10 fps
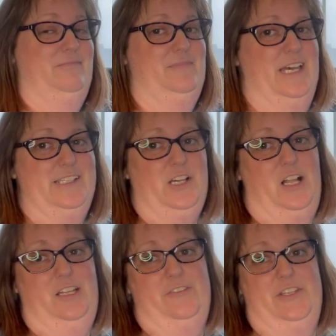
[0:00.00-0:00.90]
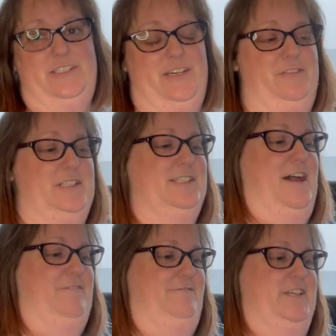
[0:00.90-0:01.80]
that's all of the stuff that's
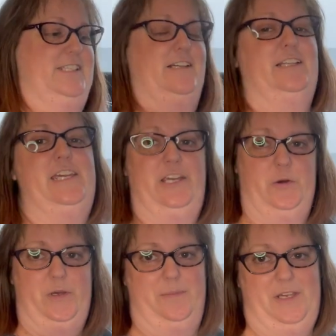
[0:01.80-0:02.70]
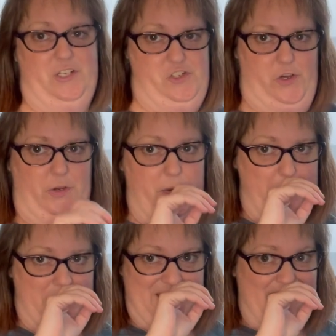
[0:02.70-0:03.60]
not physically here with me to show you.
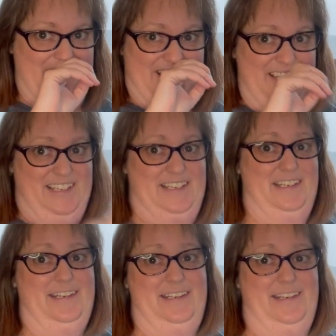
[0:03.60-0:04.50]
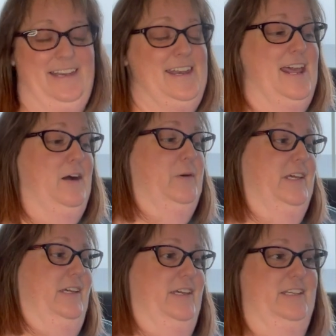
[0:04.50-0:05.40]
Now we
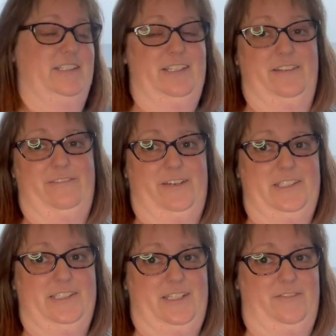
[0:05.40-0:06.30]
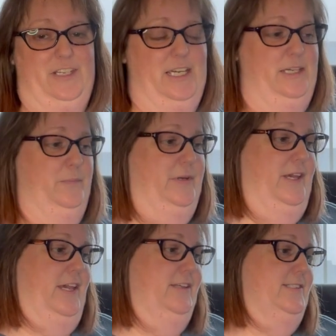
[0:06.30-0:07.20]
can get into the fun stuff that I can put
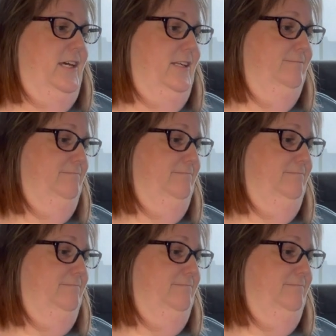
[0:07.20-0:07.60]
hands on.